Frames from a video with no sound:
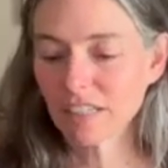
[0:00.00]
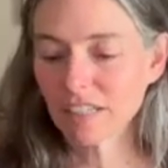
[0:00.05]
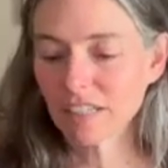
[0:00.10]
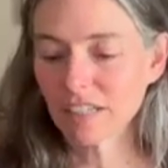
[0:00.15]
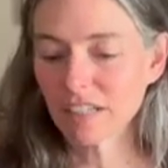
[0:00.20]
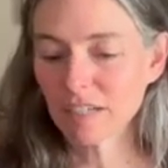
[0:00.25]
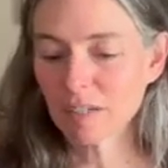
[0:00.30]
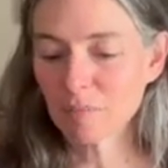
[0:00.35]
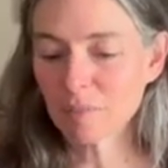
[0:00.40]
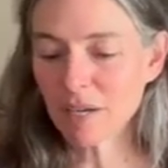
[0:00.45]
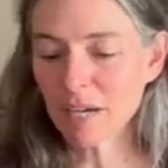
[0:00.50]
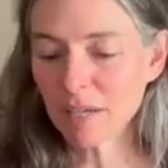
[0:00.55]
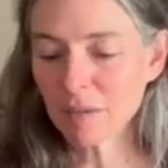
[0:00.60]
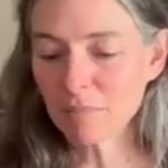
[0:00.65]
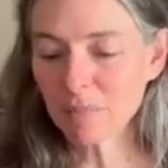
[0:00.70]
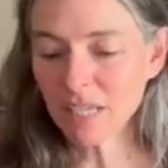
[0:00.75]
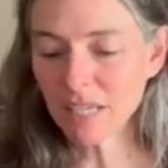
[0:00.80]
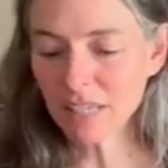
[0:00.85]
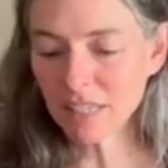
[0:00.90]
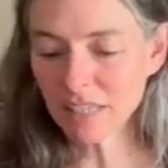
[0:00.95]
I
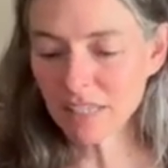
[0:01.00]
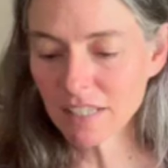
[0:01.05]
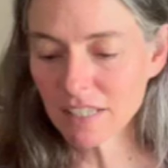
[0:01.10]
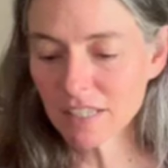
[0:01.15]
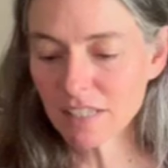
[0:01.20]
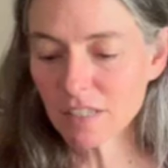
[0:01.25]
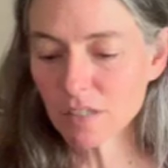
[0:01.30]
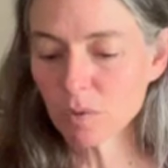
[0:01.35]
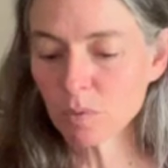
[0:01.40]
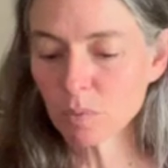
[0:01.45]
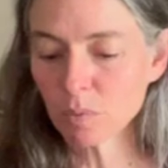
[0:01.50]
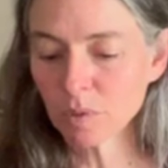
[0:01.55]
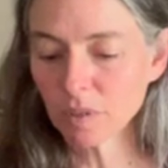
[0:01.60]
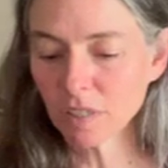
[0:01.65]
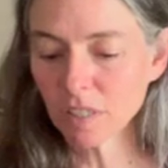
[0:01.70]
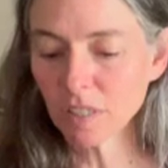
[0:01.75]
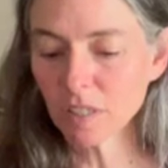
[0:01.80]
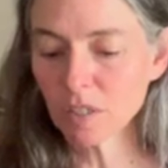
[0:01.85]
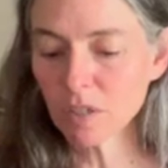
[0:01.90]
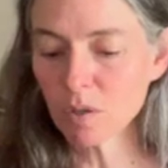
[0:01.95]
made this
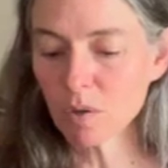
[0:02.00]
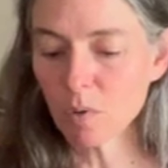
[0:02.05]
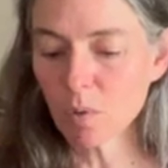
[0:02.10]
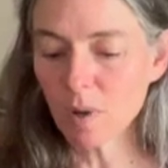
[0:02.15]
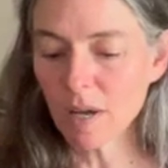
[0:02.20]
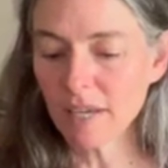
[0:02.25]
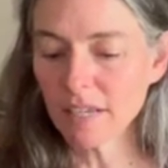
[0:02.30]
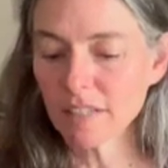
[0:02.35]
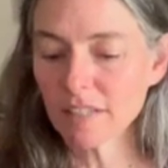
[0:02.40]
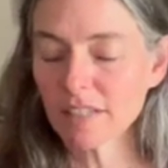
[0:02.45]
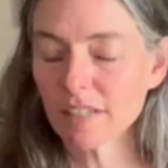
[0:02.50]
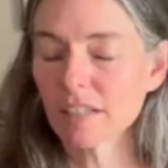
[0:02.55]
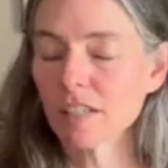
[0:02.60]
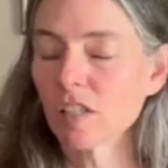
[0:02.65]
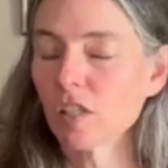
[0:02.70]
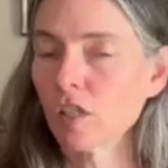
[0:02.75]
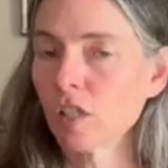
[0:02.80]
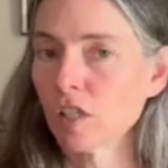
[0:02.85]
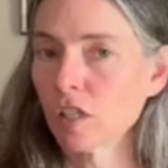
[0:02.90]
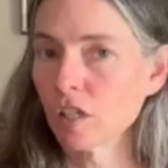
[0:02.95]
really quite
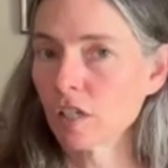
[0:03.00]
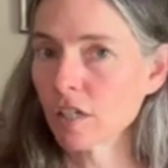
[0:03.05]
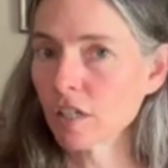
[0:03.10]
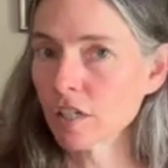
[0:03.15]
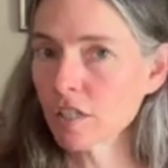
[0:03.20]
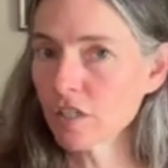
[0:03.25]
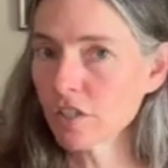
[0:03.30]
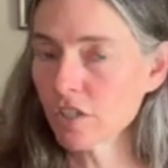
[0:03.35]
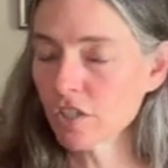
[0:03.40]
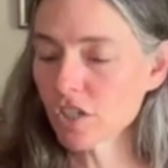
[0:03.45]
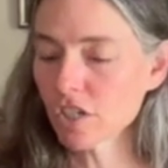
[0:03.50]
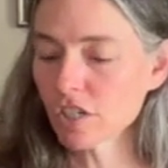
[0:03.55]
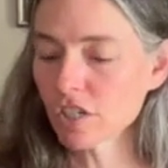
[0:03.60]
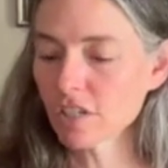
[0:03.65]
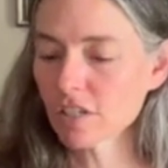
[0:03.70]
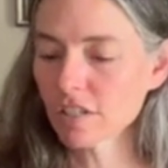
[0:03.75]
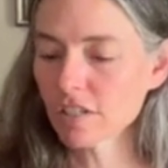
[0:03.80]
large.